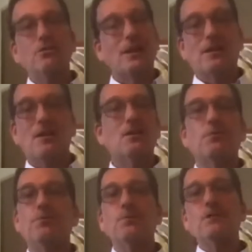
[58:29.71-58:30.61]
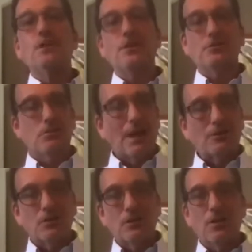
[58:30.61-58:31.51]
getting income from a deal that's about
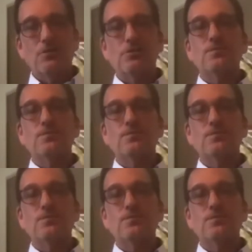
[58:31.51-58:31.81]
to close?